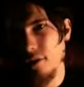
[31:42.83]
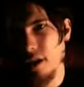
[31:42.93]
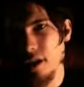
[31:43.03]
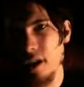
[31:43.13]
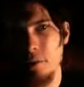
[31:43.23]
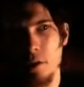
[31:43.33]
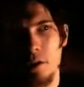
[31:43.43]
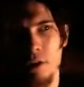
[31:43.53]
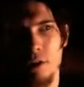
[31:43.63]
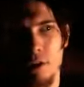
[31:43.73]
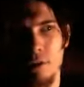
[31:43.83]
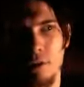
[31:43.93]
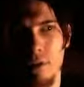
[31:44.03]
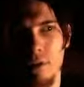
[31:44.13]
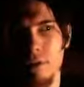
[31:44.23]
And I mean, you know,
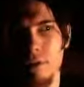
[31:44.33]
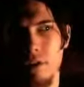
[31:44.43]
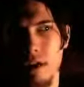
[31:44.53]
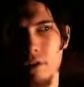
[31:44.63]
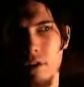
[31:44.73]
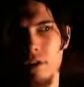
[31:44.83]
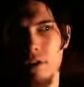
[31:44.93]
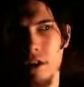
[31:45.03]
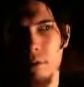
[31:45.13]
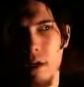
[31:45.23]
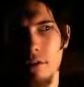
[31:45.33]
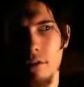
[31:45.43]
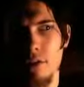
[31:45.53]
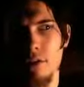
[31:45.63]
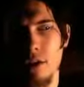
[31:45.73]
the thing I'm noticing about
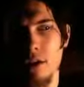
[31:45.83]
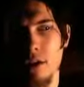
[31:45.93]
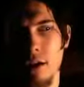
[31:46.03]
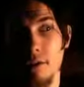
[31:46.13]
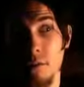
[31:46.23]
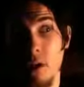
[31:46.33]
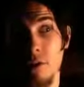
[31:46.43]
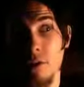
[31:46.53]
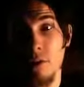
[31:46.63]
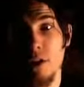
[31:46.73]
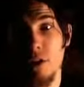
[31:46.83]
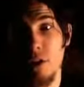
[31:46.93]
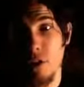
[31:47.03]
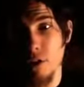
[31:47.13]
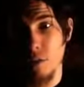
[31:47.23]
this video, and it's probably going to be in the third